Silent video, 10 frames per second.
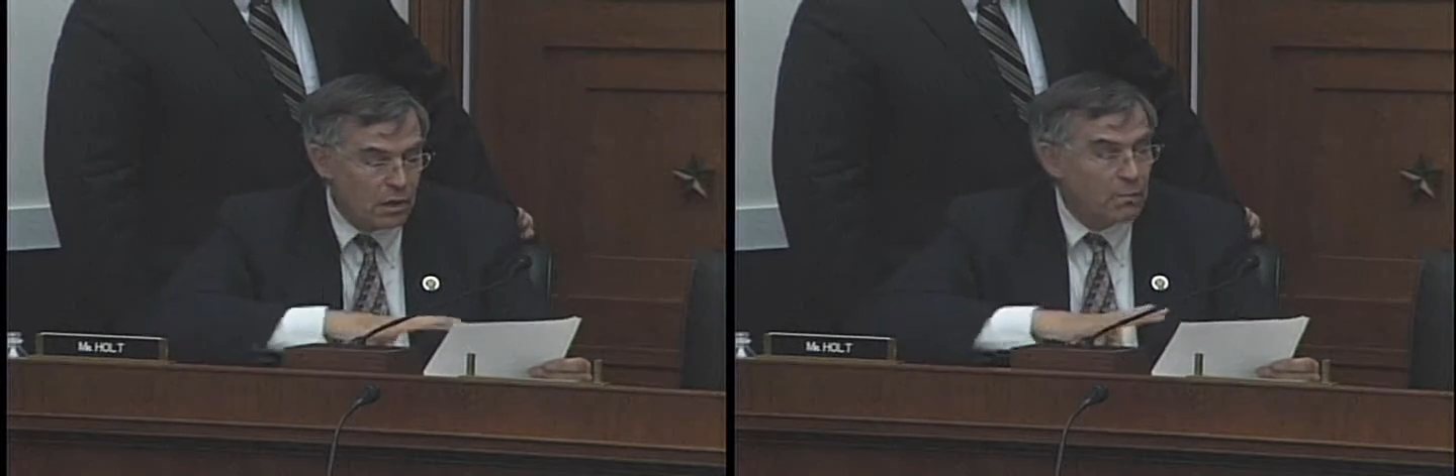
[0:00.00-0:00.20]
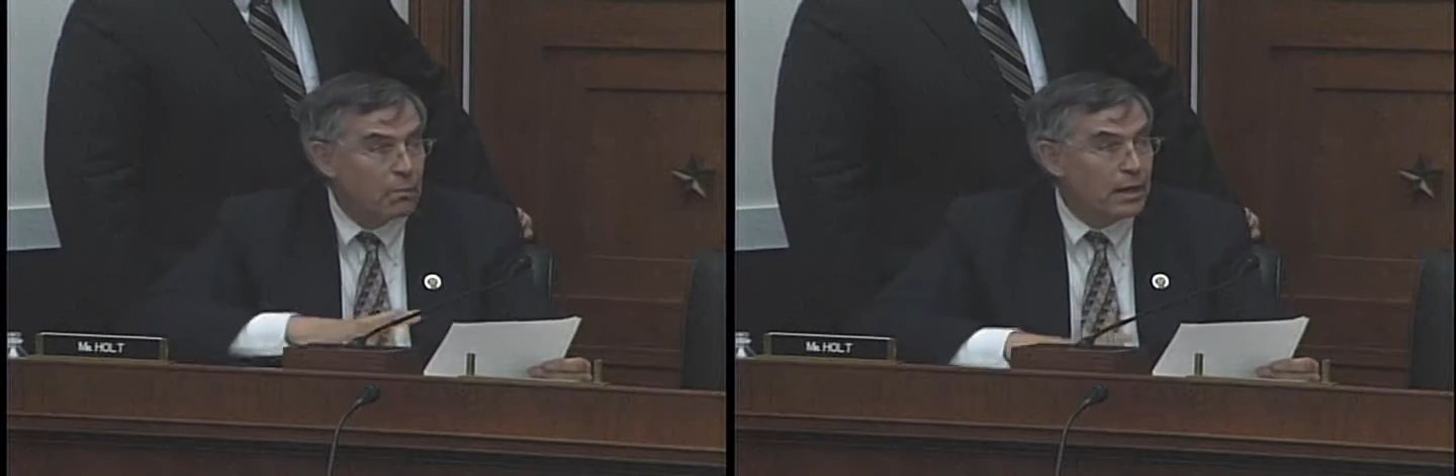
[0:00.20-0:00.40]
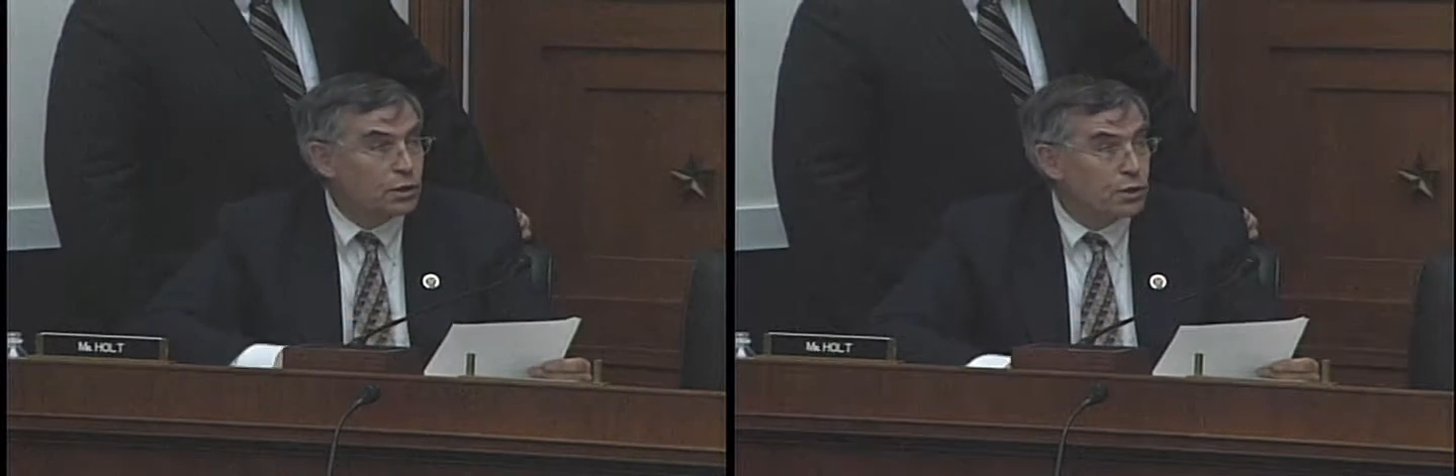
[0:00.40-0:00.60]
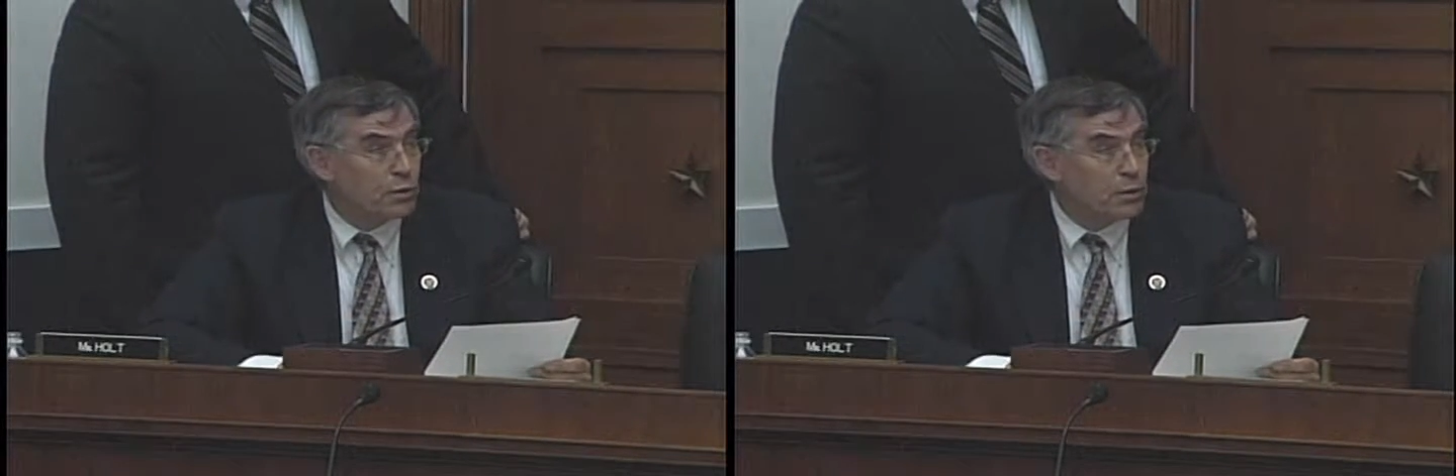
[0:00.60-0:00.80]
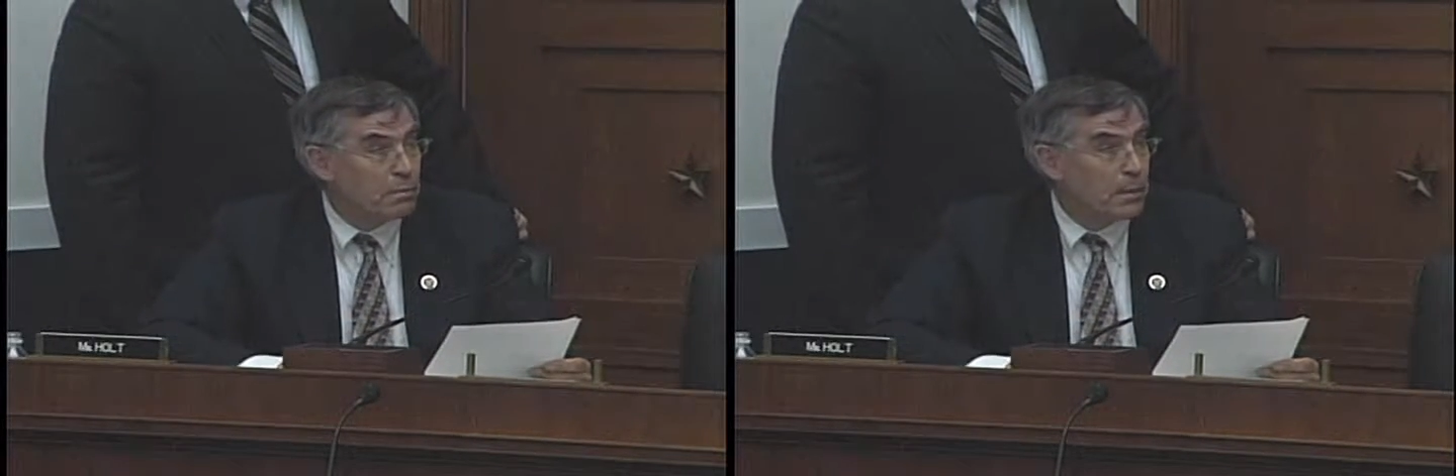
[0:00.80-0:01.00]
make sure
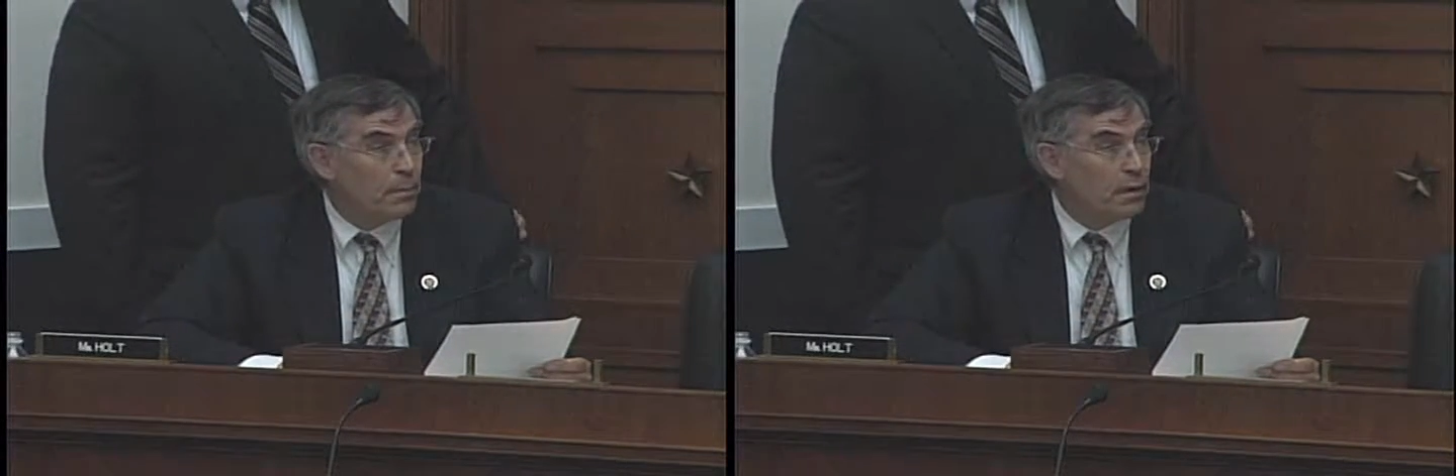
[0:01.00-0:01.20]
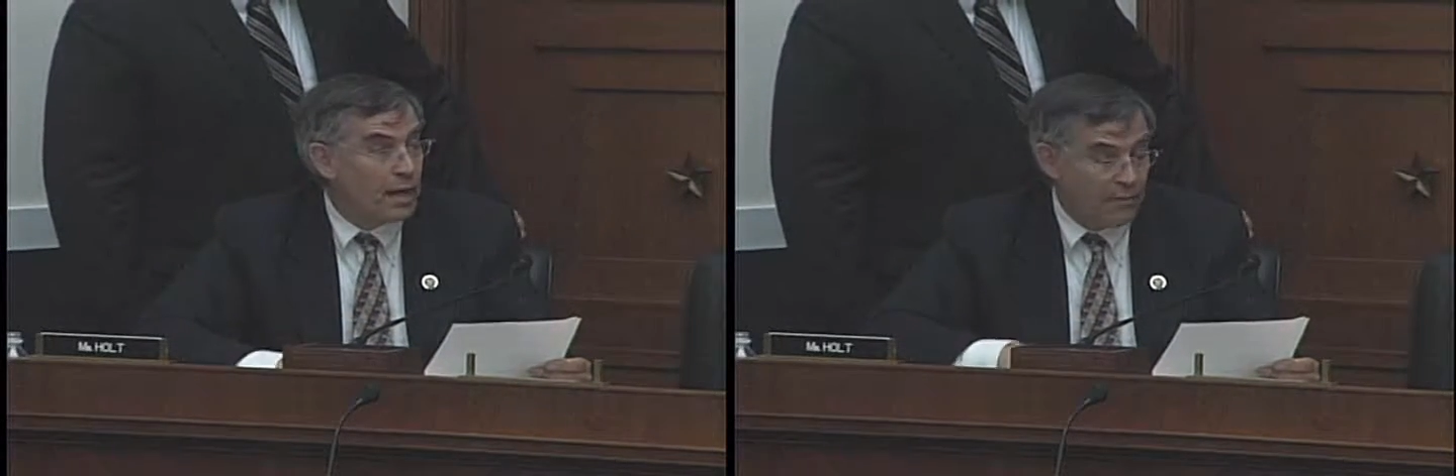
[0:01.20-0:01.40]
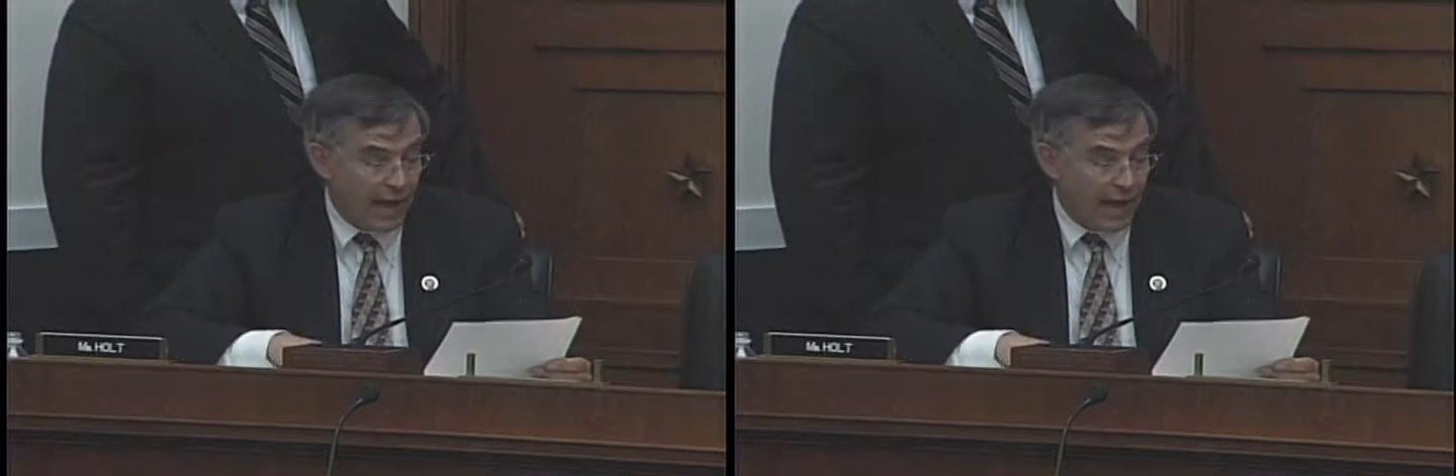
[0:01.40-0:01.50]
that people have